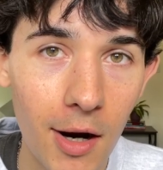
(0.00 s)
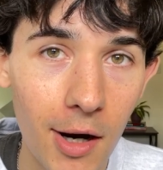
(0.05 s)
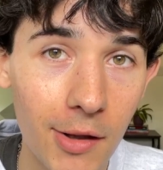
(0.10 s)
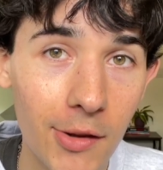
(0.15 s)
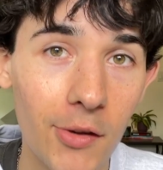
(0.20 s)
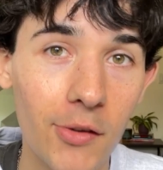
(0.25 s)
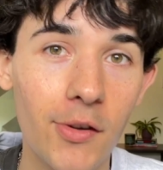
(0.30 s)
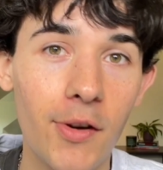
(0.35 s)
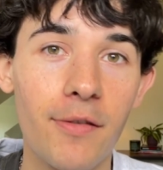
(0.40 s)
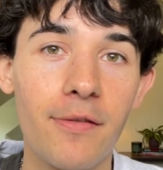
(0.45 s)
All right,
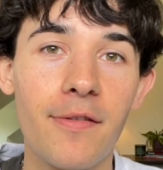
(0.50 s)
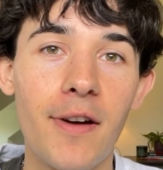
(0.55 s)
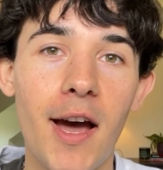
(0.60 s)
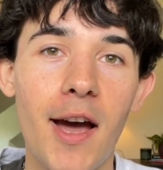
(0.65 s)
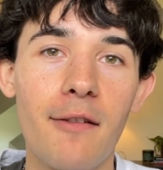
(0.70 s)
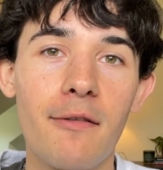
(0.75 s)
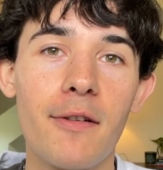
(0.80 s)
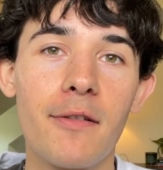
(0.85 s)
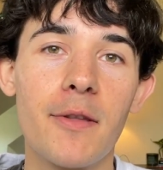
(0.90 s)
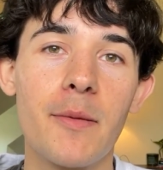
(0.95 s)
those are
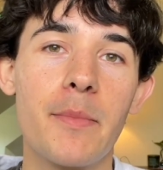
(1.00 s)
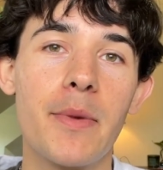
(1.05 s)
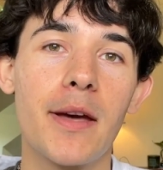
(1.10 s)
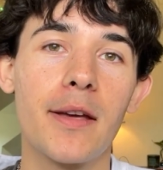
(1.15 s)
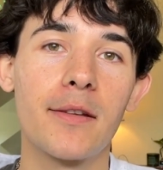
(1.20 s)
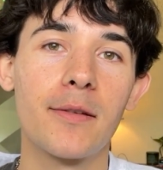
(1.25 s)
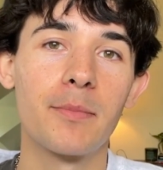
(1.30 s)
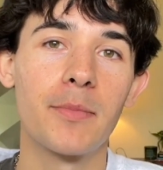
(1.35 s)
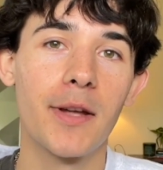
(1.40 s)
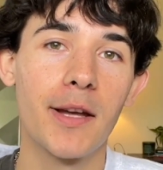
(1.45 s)
5 of the
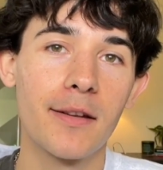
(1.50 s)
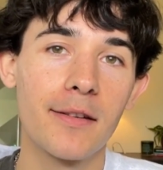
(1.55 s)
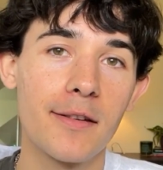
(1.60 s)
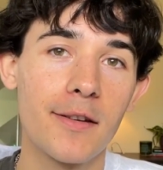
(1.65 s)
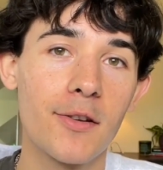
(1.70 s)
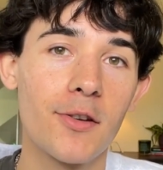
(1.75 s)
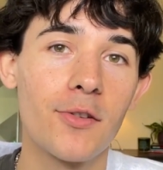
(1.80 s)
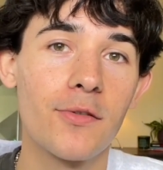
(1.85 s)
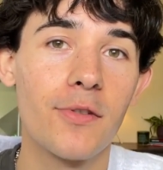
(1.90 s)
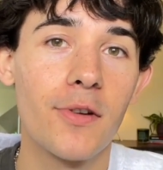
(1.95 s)
best blanks to
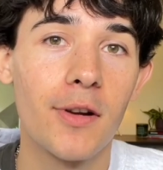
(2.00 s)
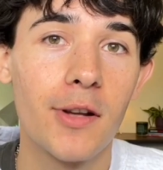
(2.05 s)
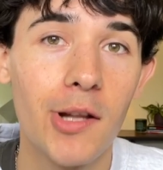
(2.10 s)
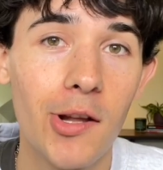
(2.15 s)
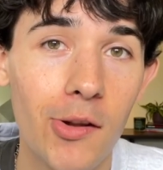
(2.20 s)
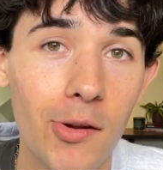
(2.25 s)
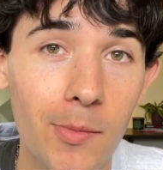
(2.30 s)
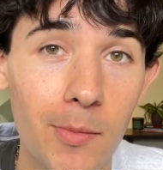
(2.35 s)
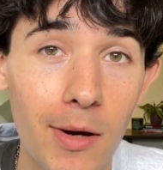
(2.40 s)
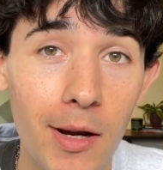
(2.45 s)
use for a
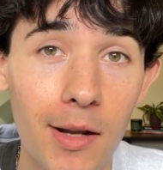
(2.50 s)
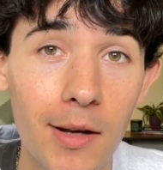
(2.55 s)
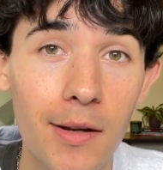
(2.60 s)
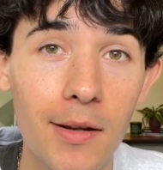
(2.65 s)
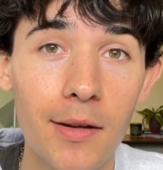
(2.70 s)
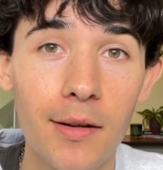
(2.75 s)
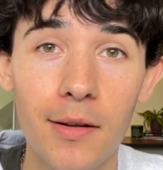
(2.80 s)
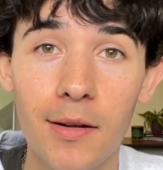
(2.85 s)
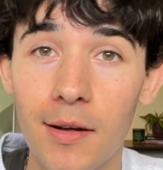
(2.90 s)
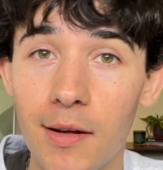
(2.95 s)
clothing brand.
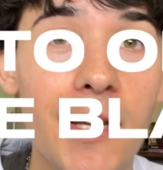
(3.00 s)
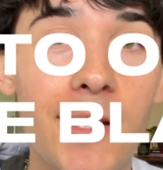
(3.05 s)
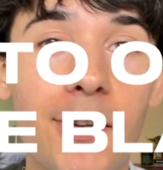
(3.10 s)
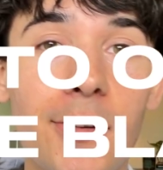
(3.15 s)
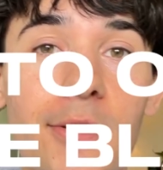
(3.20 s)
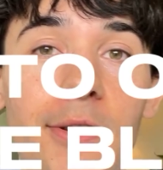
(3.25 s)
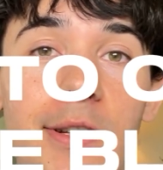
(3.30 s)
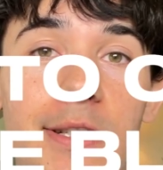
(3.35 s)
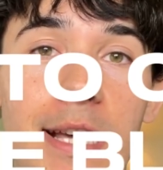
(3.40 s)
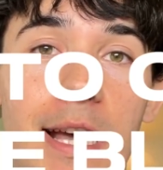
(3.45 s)

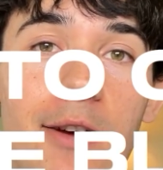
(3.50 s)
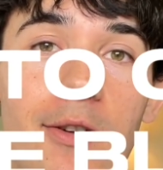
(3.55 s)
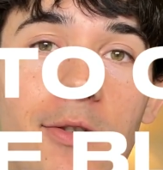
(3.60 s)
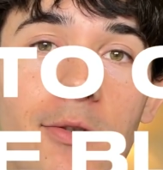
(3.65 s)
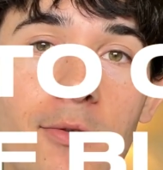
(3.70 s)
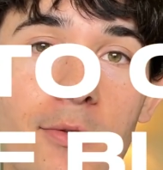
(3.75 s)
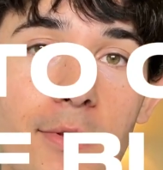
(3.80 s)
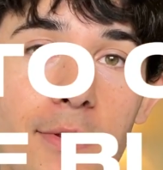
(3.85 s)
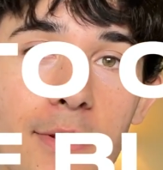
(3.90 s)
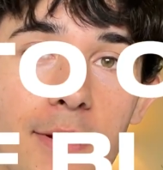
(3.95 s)
Here is how to
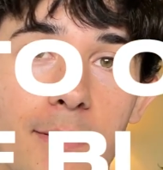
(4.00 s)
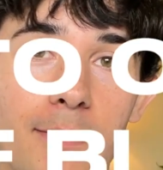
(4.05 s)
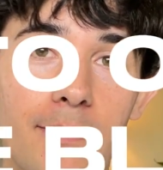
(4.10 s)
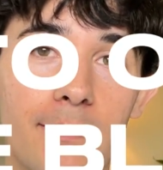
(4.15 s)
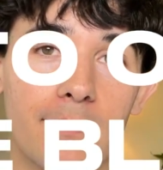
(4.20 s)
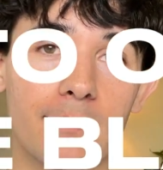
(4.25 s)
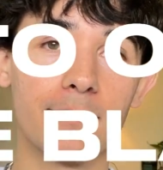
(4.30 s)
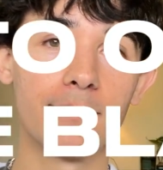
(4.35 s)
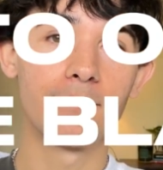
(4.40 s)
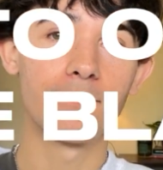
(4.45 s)
order them.